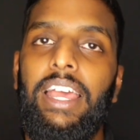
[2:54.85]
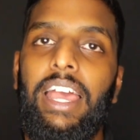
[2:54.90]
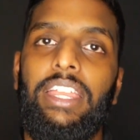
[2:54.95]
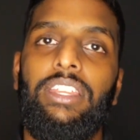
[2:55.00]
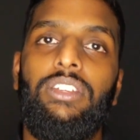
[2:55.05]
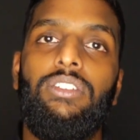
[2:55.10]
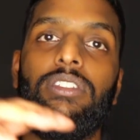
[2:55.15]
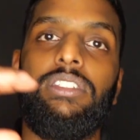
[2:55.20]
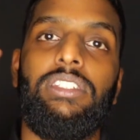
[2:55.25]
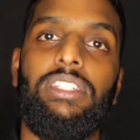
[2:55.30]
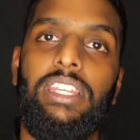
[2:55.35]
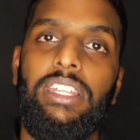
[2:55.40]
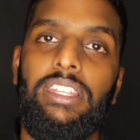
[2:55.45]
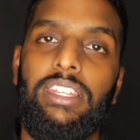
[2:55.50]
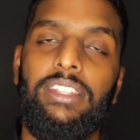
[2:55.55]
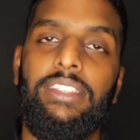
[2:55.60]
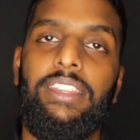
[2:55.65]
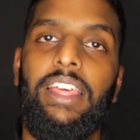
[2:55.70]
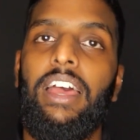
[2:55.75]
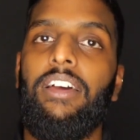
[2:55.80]
and use
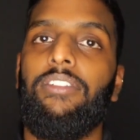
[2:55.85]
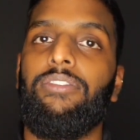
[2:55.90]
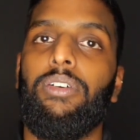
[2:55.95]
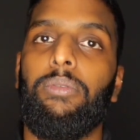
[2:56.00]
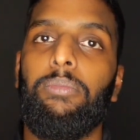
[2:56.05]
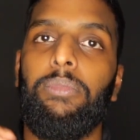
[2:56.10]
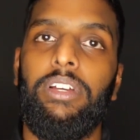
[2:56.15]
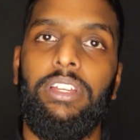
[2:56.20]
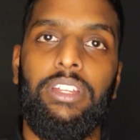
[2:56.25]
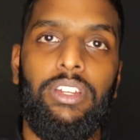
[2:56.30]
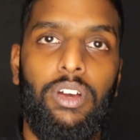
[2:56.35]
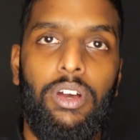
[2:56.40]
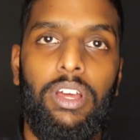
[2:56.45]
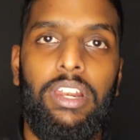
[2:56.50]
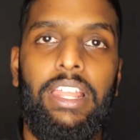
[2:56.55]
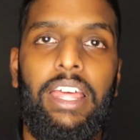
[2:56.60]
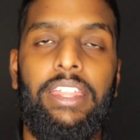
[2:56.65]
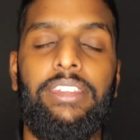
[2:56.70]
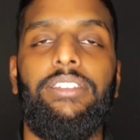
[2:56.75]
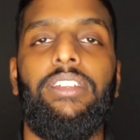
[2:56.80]
senior debt from a
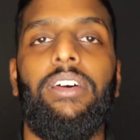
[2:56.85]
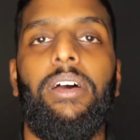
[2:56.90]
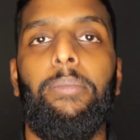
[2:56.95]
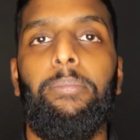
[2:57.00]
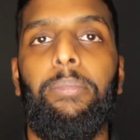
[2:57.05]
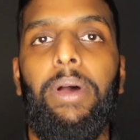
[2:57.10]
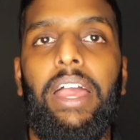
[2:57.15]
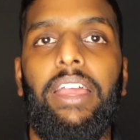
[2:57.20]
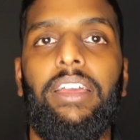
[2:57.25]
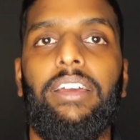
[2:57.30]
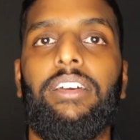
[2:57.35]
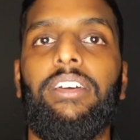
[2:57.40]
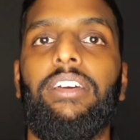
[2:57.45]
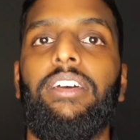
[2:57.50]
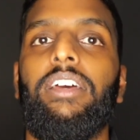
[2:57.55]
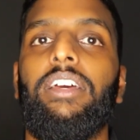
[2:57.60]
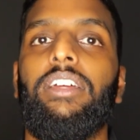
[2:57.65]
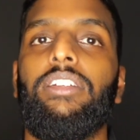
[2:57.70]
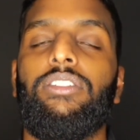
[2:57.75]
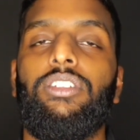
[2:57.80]
lender, a bank,
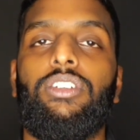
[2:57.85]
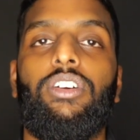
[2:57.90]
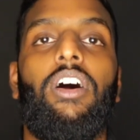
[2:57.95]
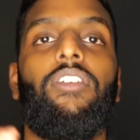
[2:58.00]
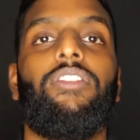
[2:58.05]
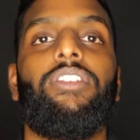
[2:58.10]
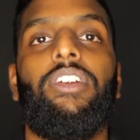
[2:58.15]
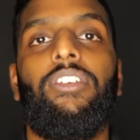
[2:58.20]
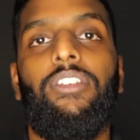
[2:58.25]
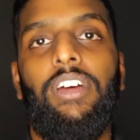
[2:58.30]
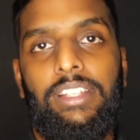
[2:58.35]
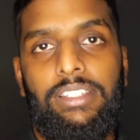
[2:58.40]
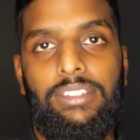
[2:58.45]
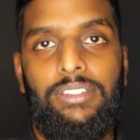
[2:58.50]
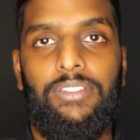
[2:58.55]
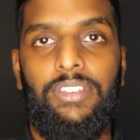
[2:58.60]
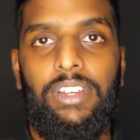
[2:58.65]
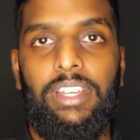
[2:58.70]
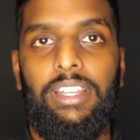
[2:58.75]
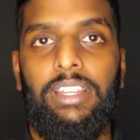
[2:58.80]
to cover the
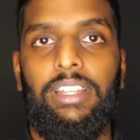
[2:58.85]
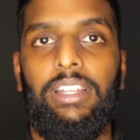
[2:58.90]
rest of it.